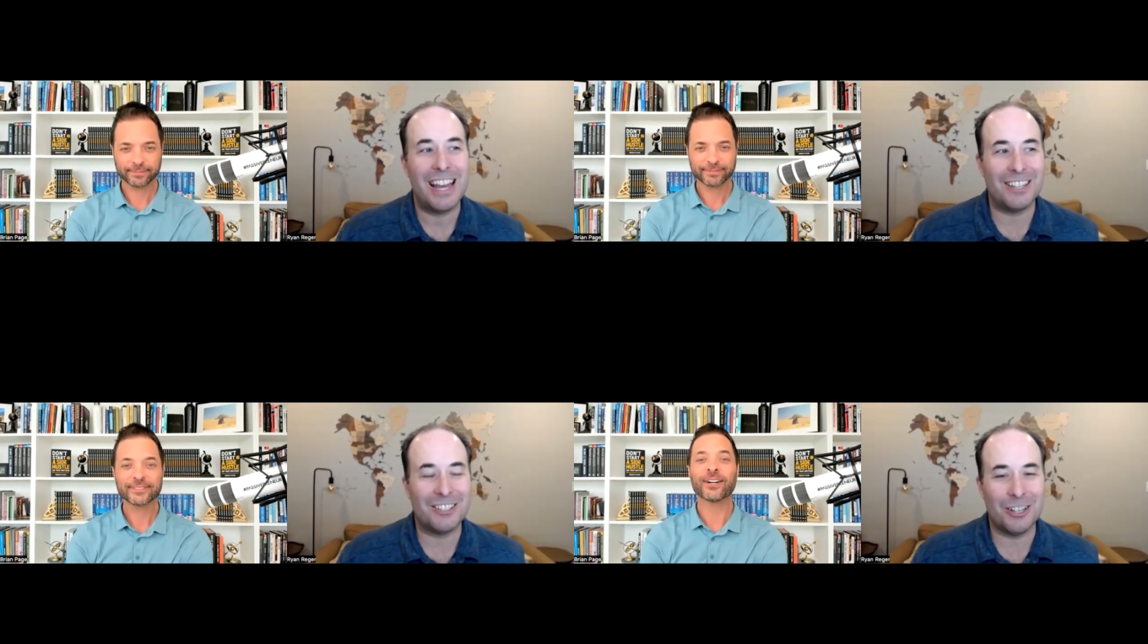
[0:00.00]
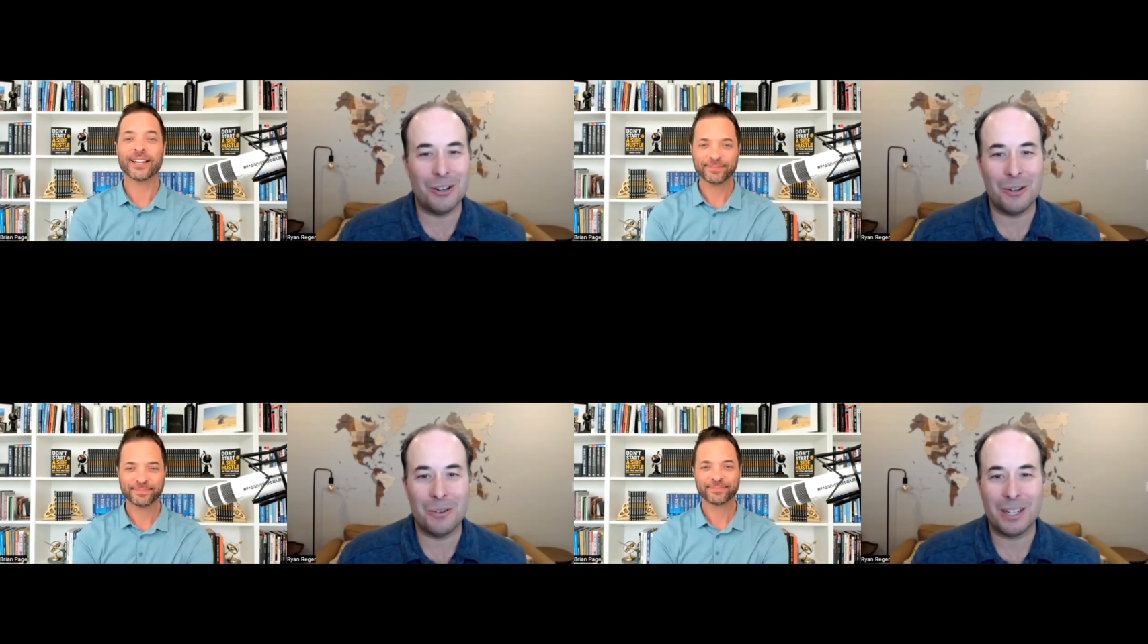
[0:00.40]
Speaker 1: and okay.
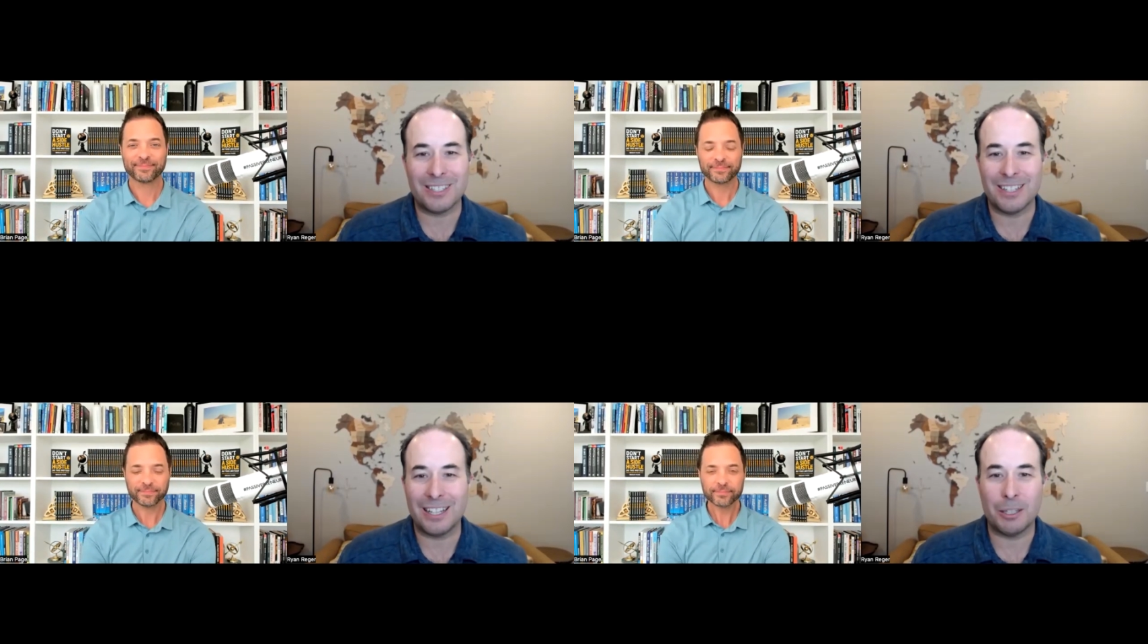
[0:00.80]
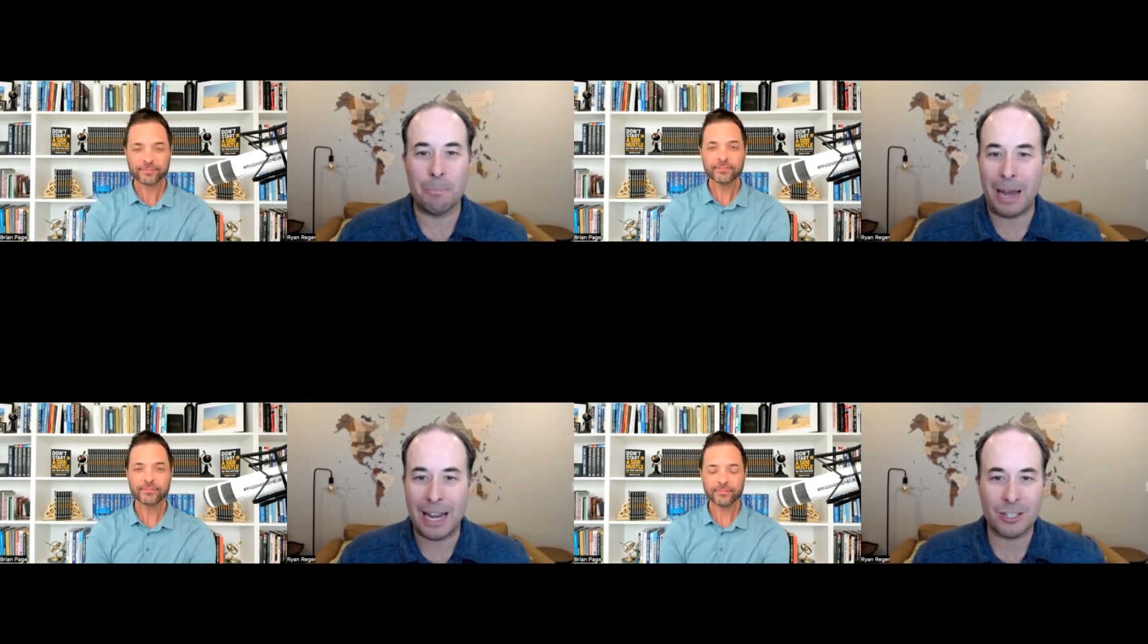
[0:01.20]
so it's not the
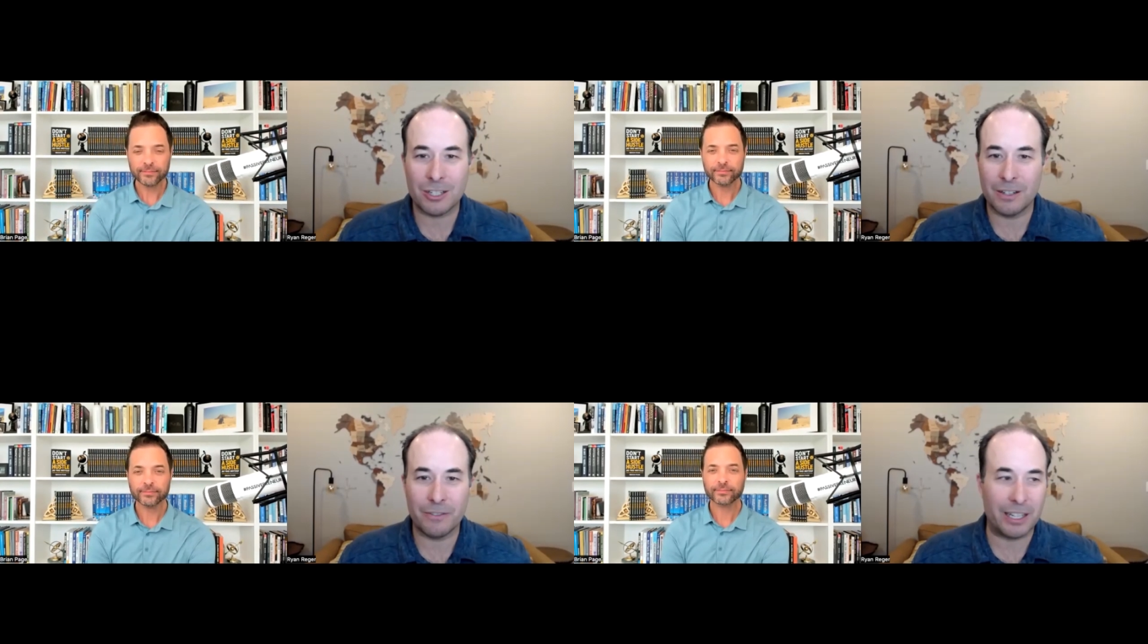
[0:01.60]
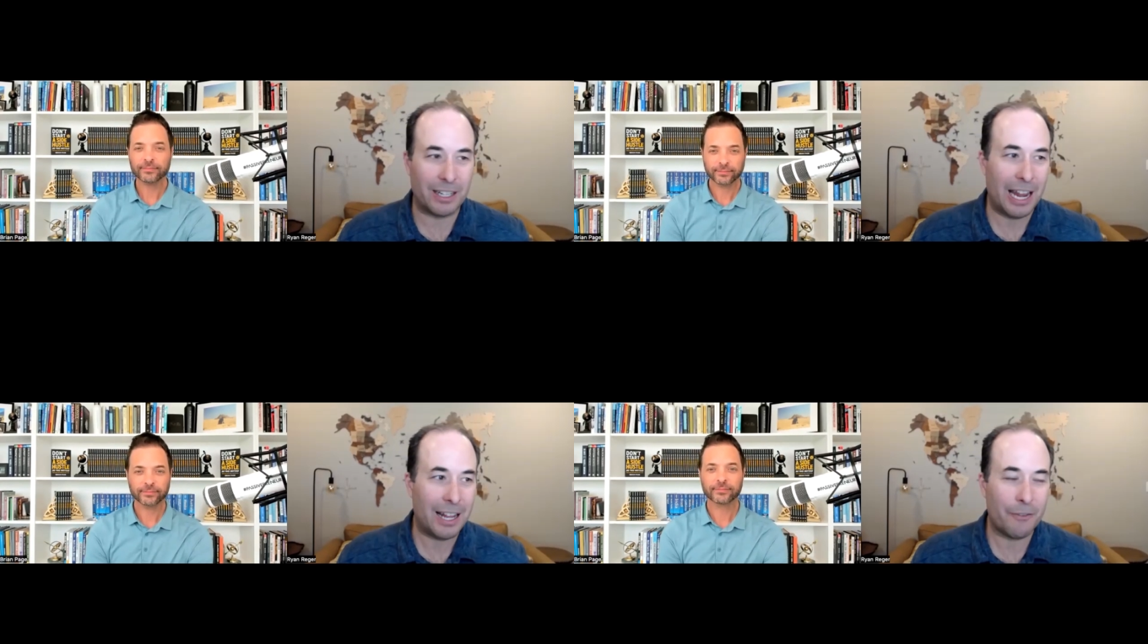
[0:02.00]
bastion of like,
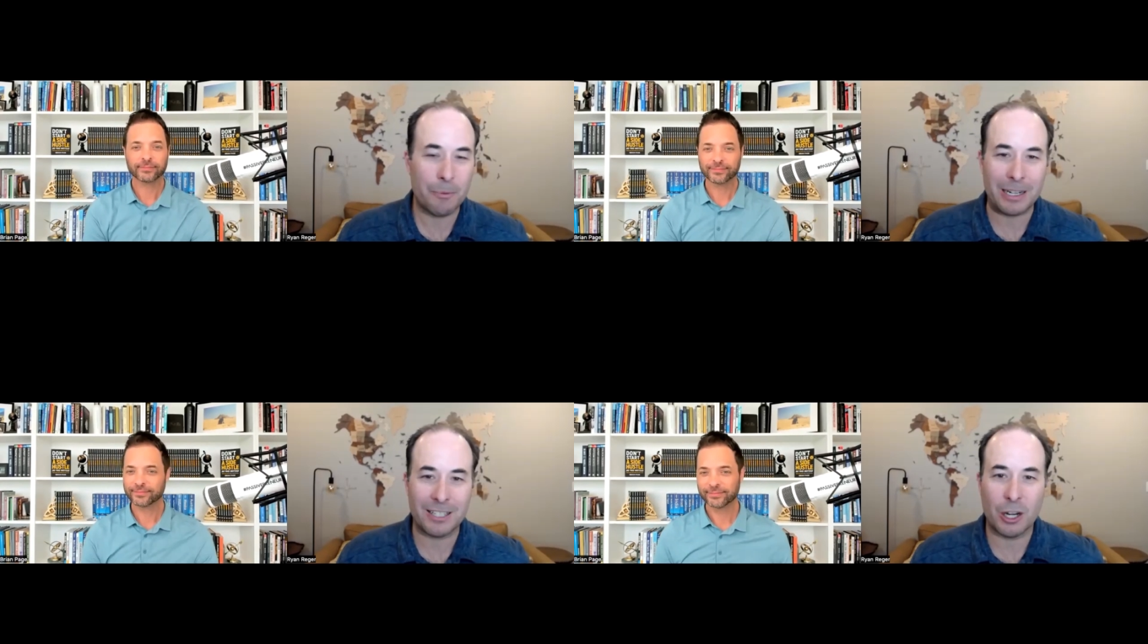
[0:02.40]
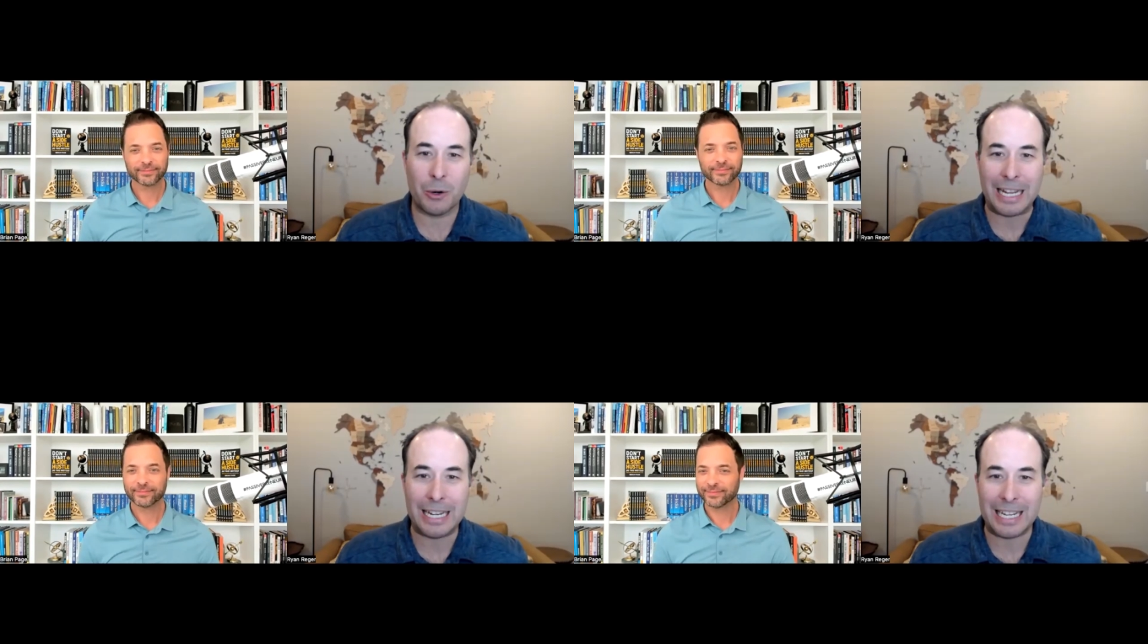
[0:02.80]
hey, everybody's going to go
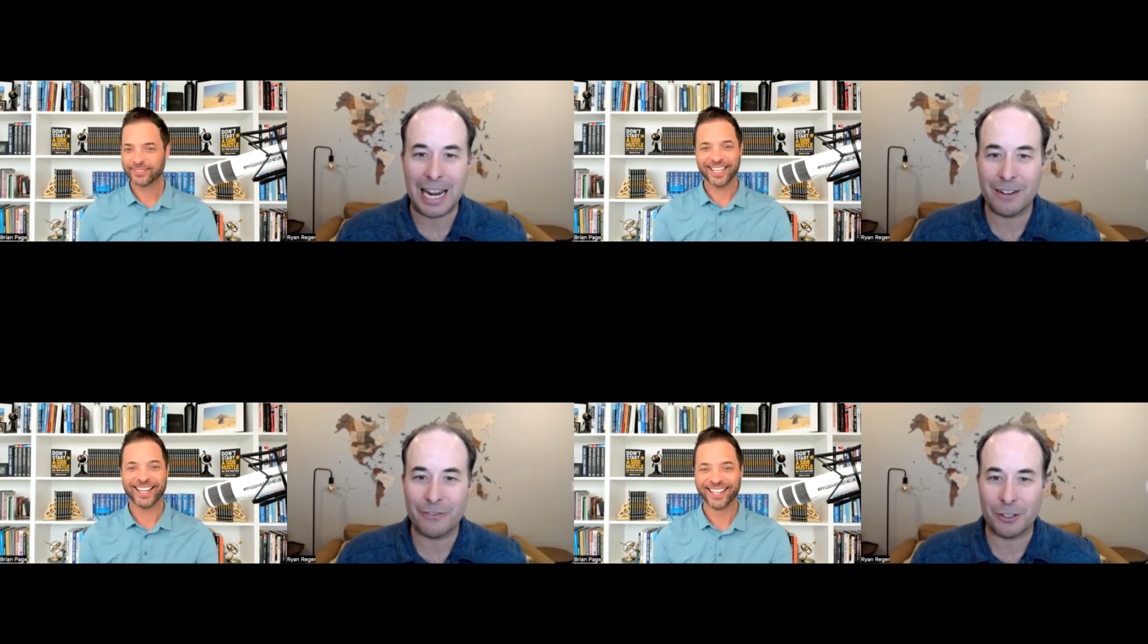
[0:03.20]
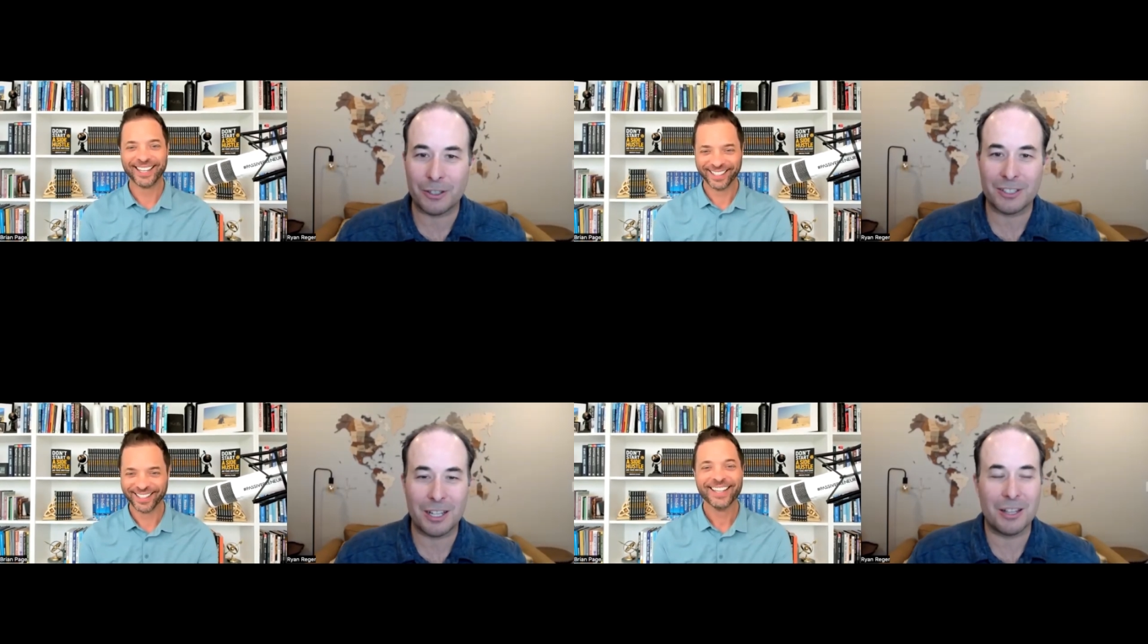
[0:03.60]
to Indiana
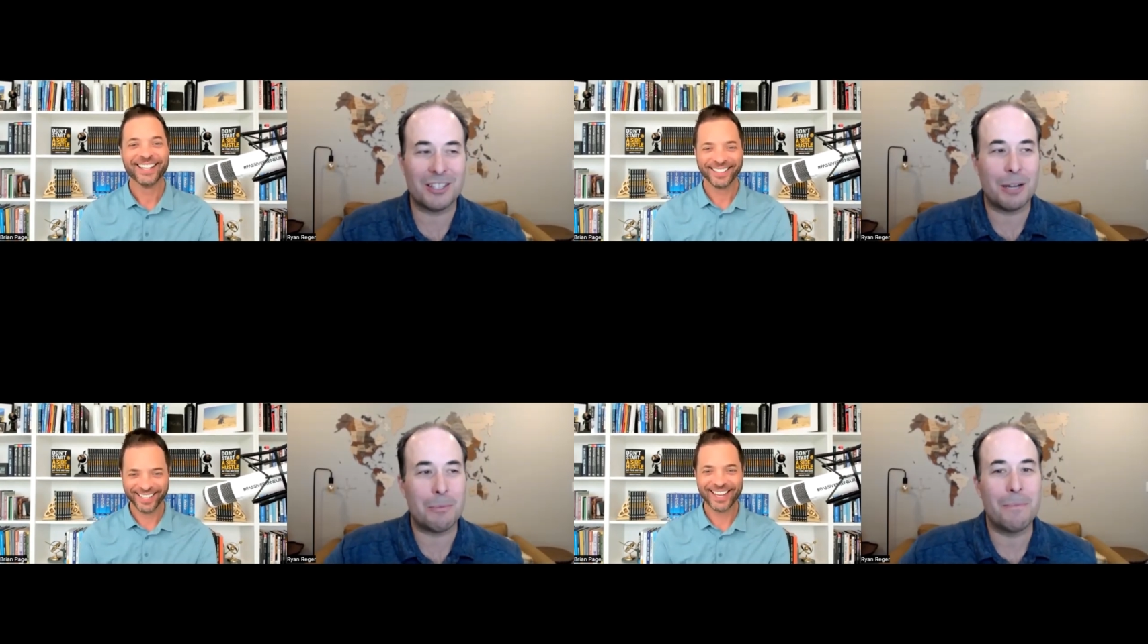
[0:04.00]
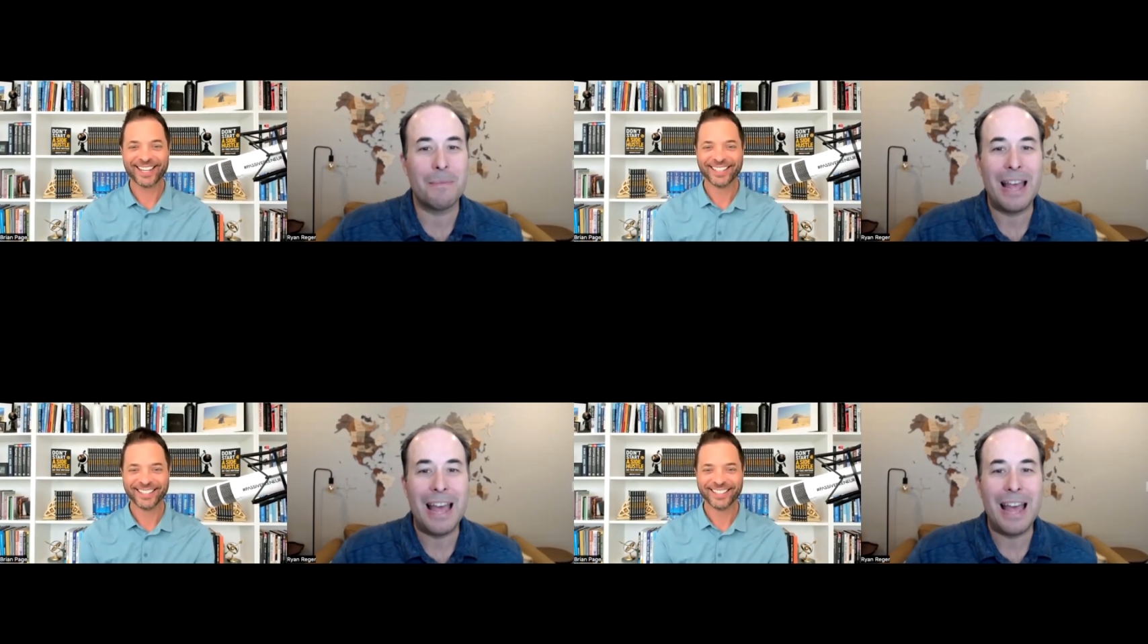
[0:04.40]
for the summer.